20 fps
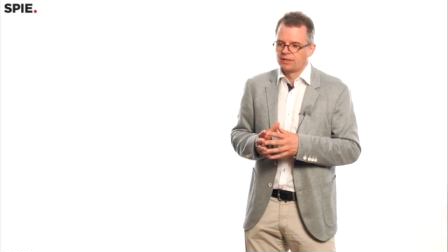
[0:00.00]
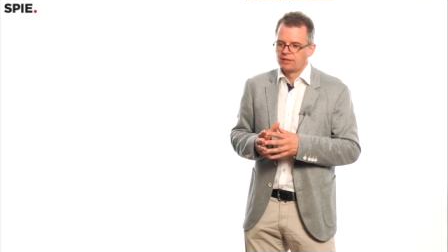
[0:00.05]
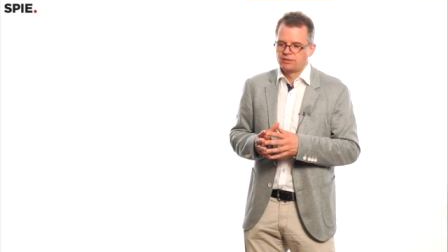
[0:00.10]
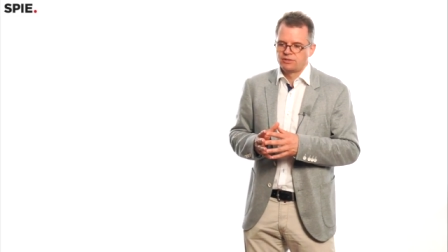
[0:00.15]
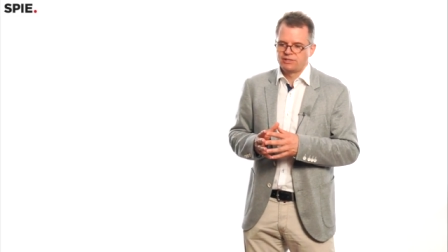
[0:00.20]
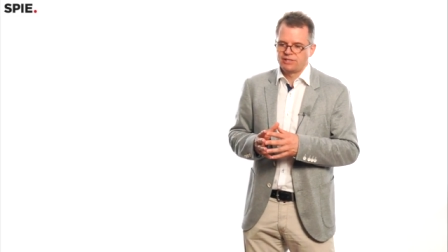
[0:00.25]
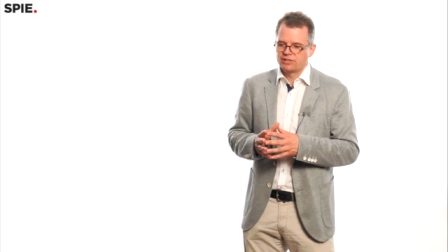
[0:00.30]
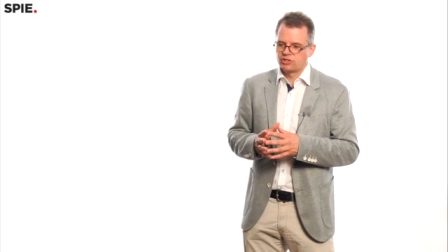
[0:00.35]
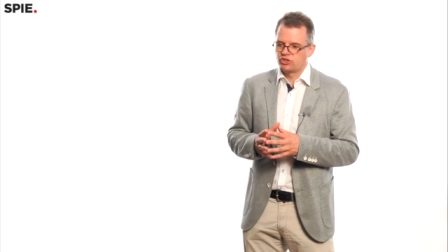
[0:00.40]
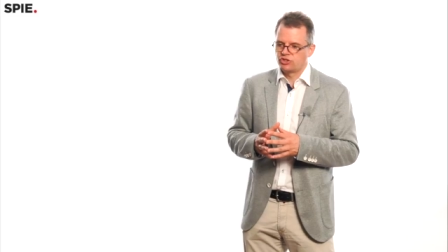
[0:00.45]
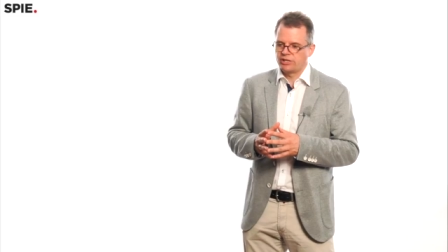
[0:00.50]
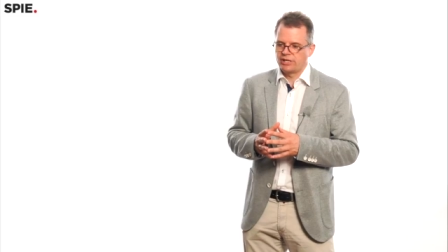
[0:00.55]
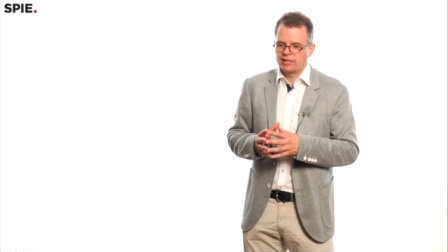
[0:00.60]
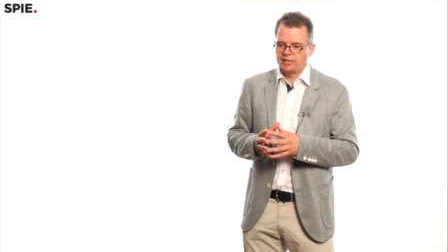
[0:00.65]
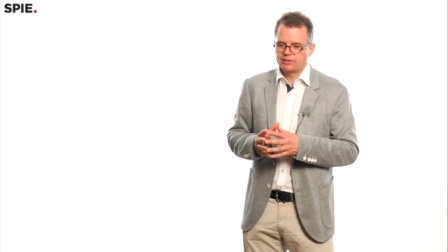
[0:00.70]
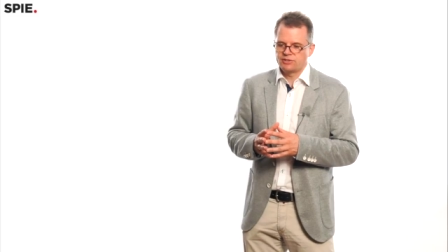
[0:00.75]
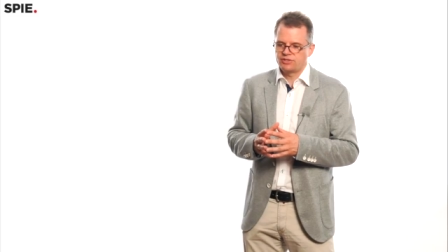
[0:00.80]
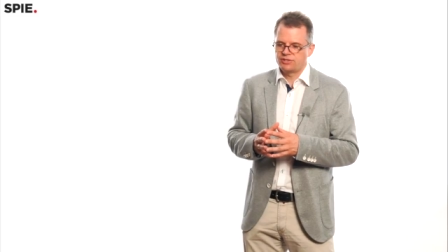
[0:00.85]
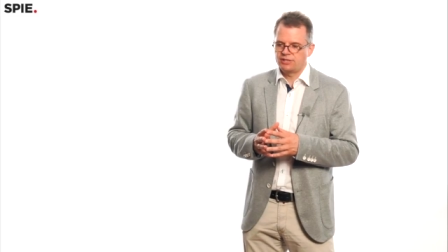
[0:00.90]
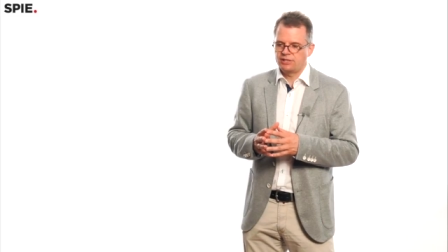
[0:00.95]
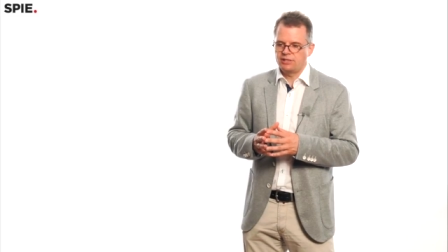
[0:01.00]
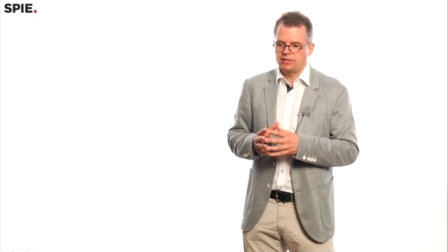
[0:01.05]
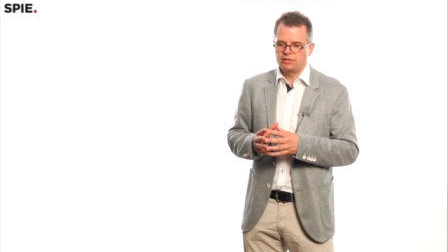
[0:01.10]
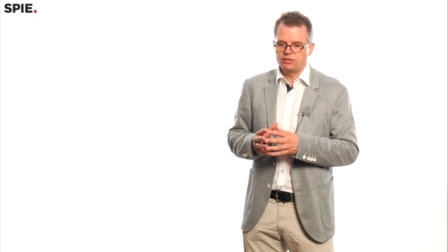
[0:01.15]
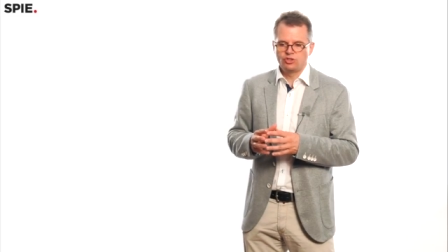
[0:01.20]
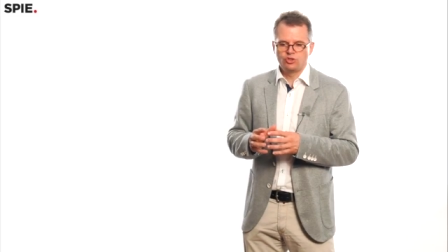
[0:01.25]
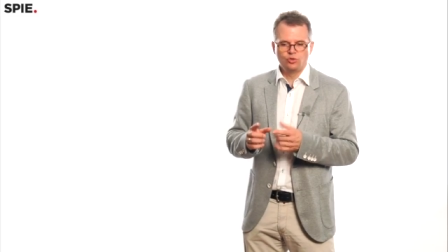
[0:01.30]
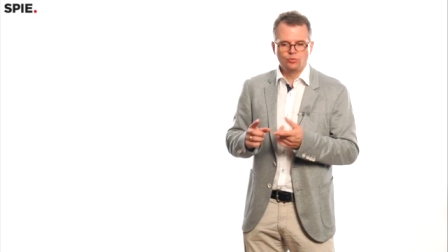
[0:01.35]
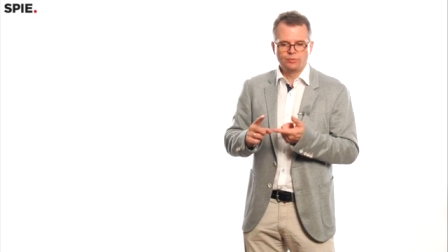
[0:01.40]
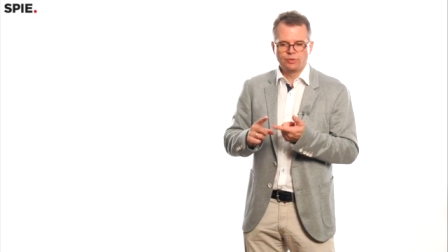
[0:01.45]
such as the
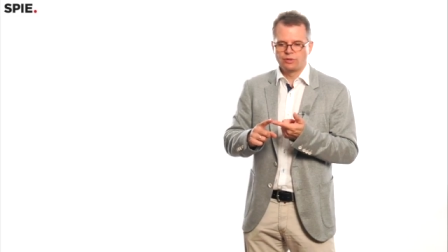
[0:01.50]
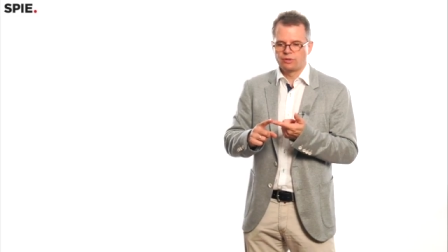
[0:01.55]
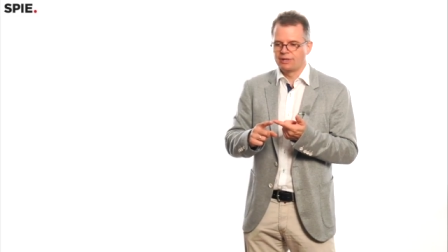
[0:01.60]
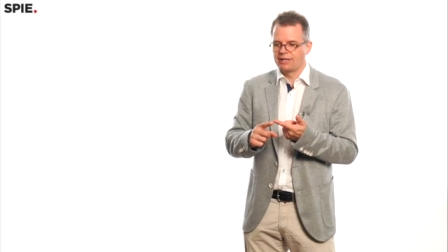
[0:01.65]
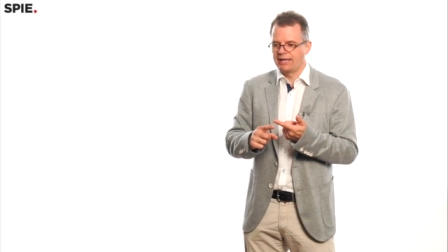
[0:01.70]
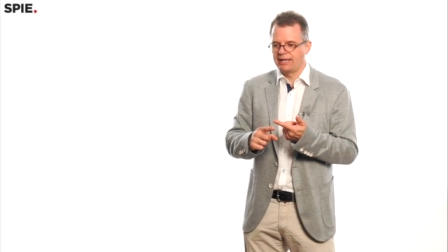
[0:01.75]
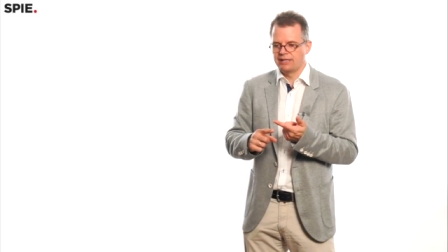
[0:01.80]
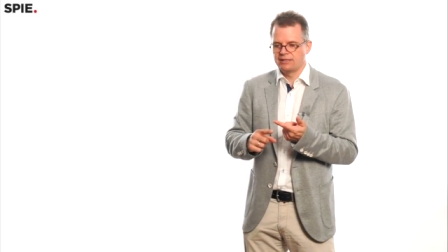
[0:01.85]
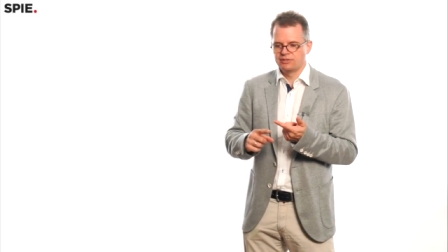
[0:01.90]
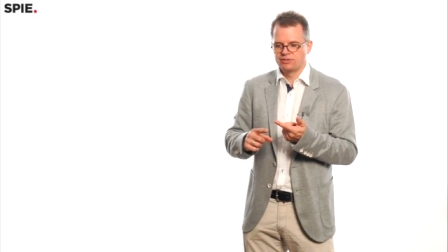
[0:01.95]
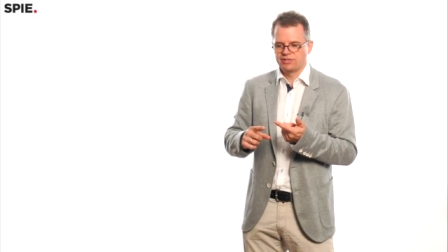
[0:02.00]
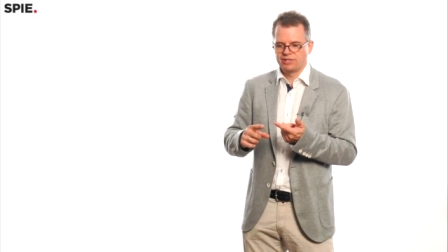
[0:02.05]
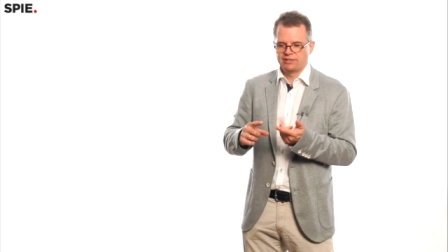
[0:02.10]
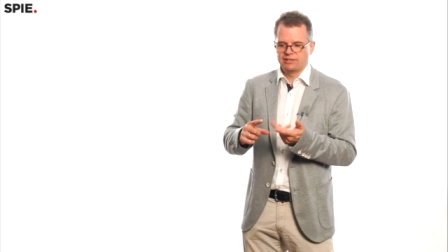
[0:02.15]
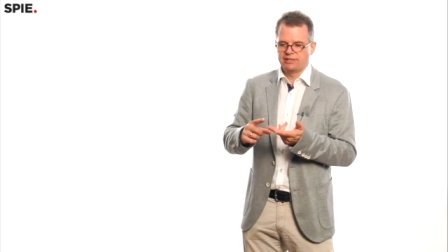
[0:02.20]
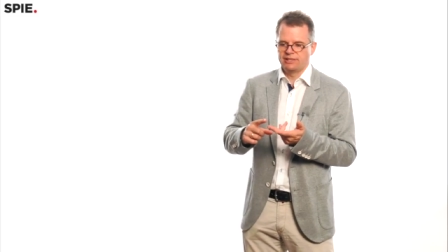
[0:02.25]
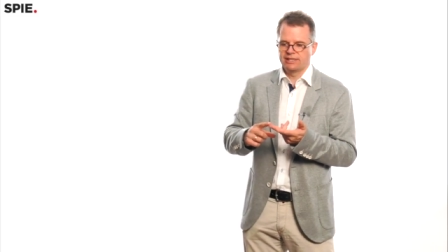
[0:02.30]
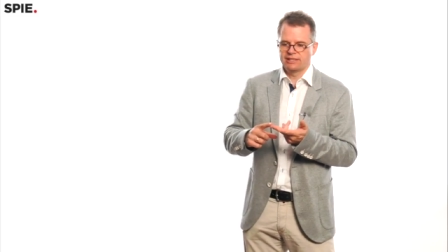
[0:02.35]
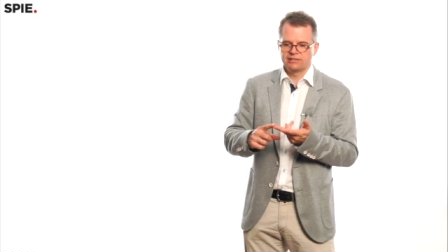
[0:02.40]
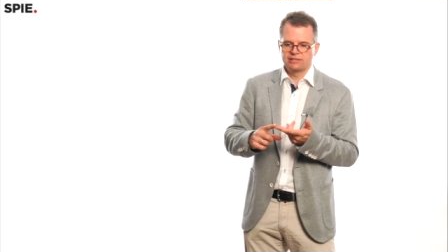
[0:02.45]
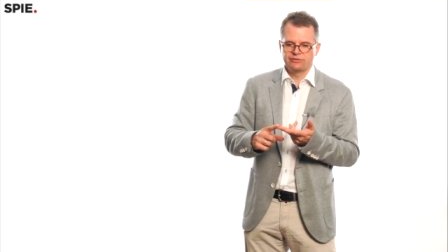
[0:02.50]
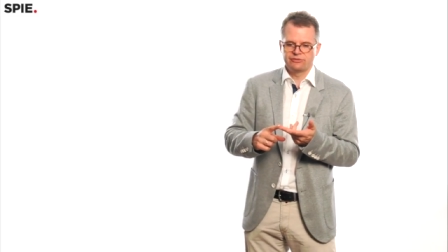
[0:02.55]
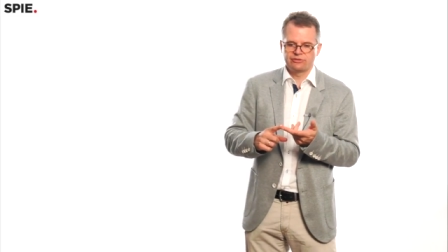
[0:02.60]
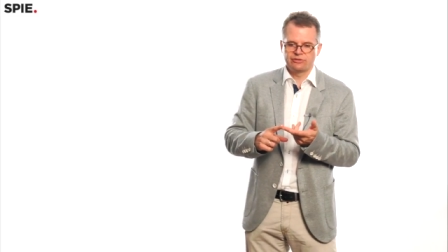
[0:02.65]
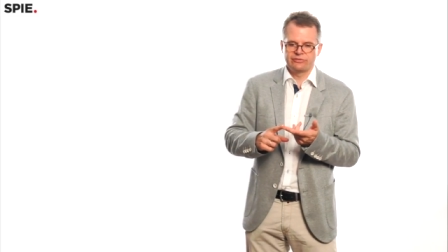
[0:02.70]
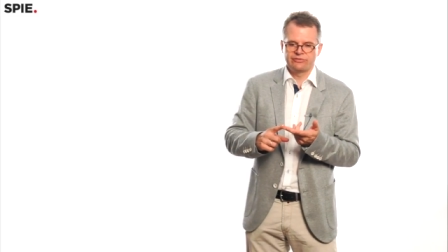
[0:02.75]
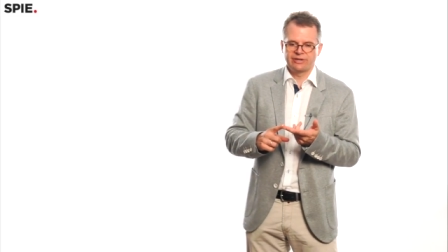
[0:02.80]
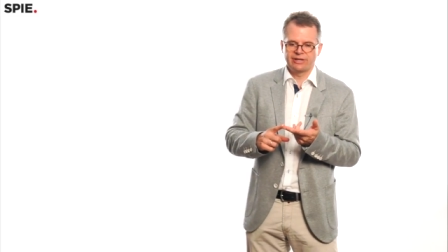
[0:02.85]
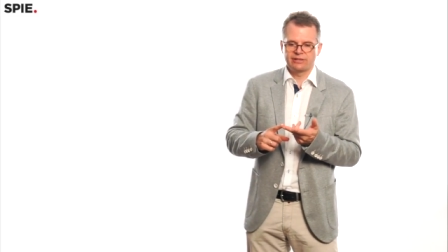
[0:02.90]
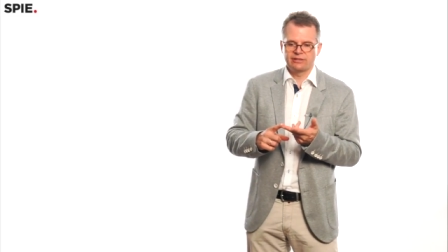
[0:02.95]
super lens and the negative
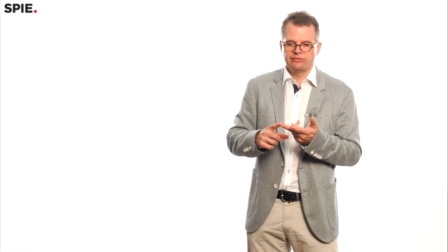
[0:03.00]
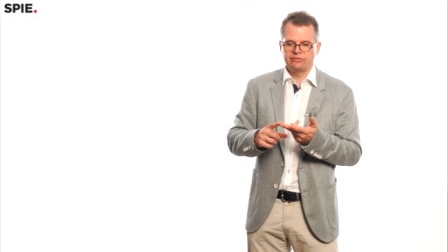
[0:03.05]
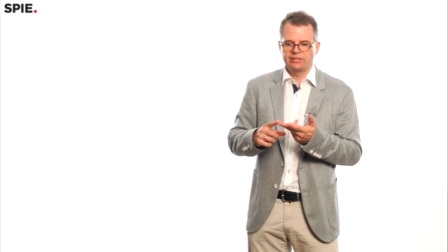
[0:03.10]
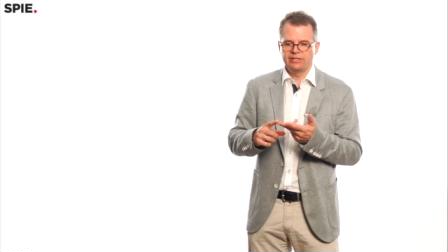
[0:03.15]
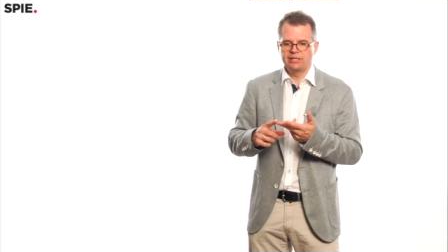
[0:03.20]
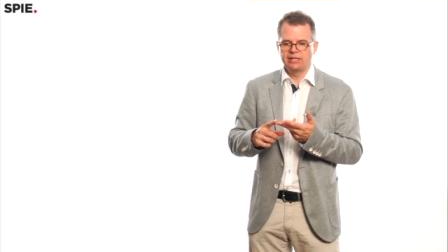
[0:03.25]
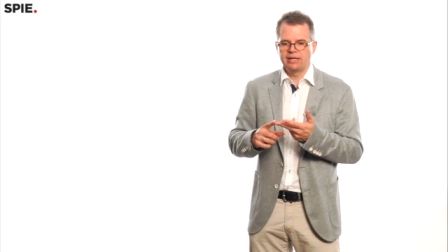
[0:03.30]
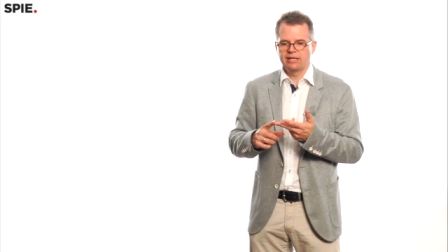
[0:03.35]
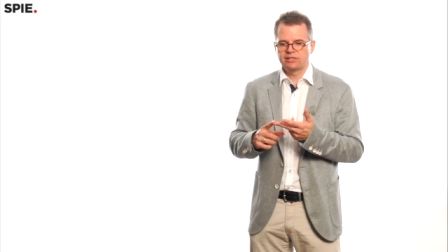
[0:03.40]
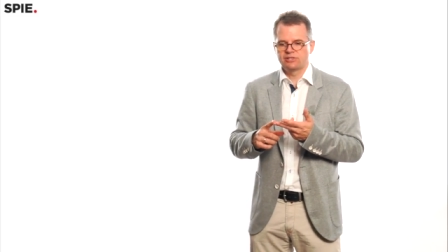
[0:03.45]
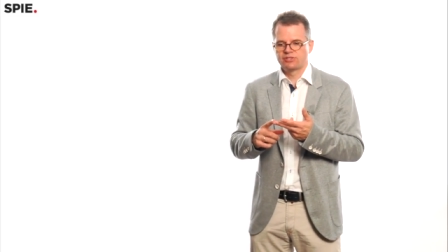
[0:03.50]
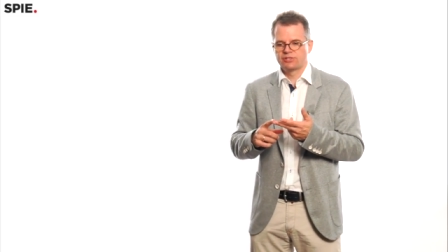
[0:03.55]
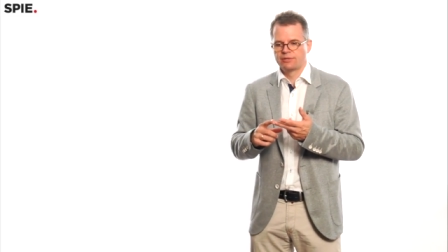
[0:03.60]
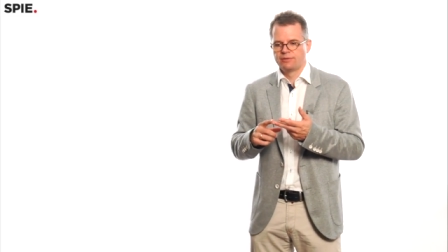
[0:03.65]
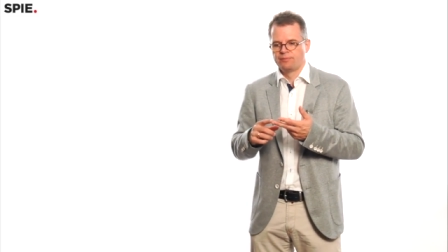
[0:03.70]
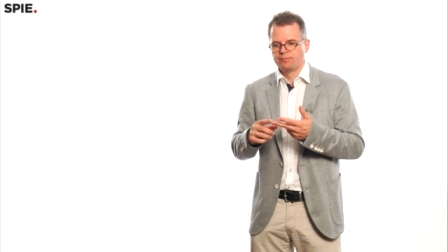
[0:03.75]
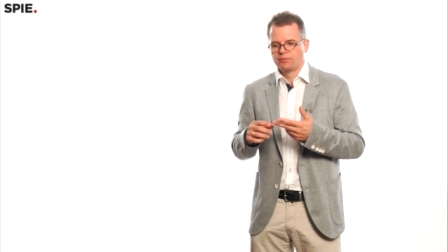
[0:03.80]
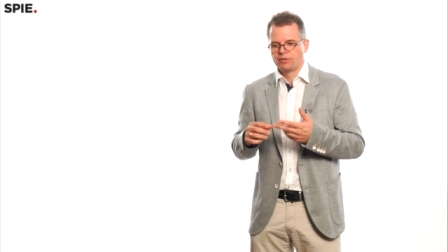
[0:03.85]
refractive index,